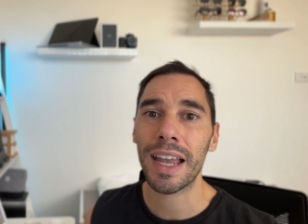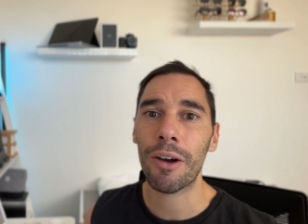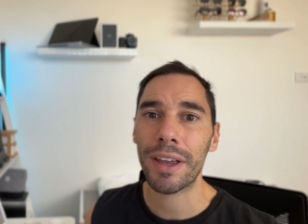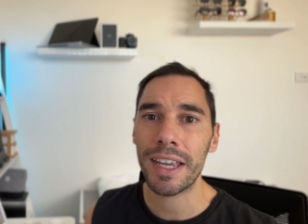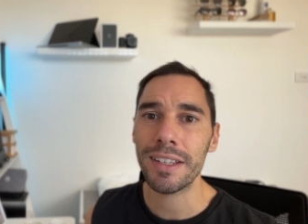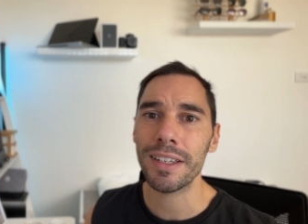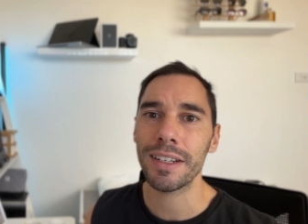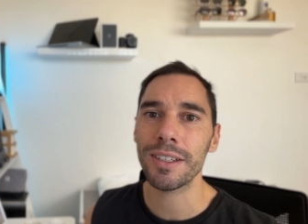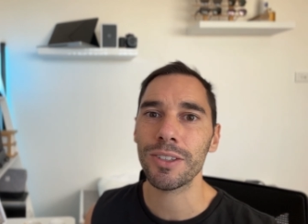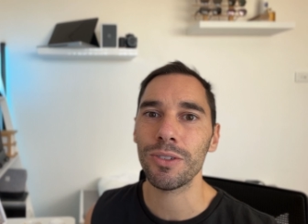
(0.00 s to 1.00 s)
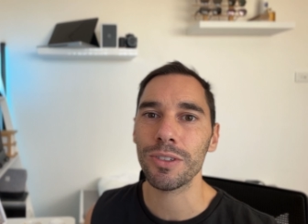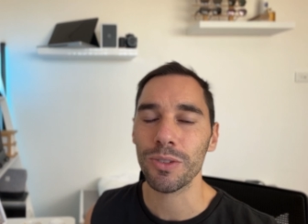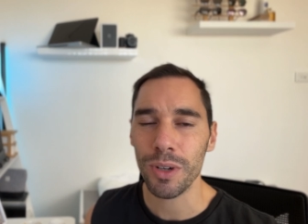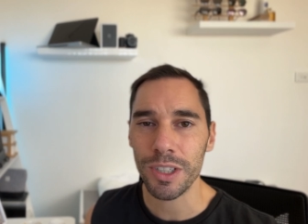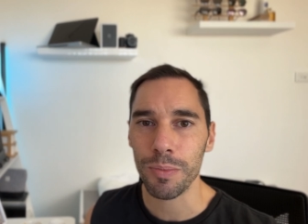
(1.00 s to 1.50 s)
how easy it is to use
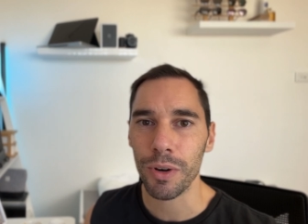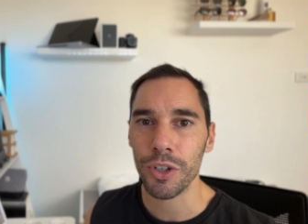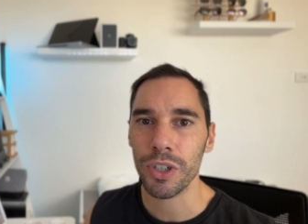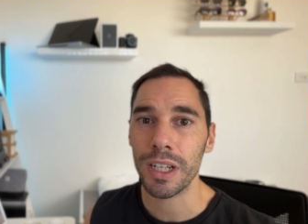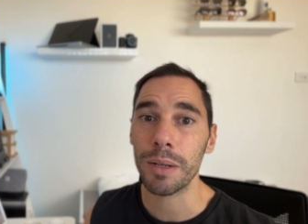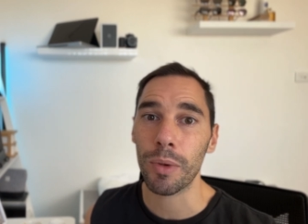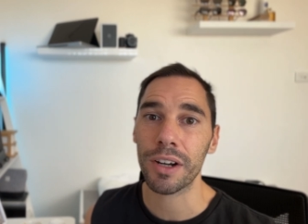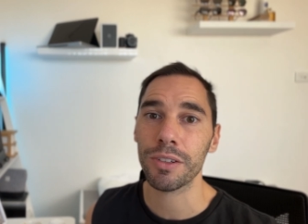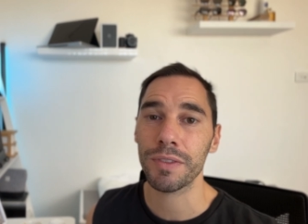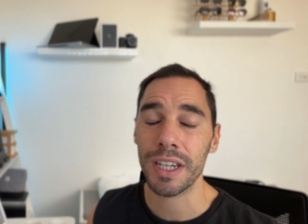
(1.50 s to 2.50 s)
noise suppression in Microsoft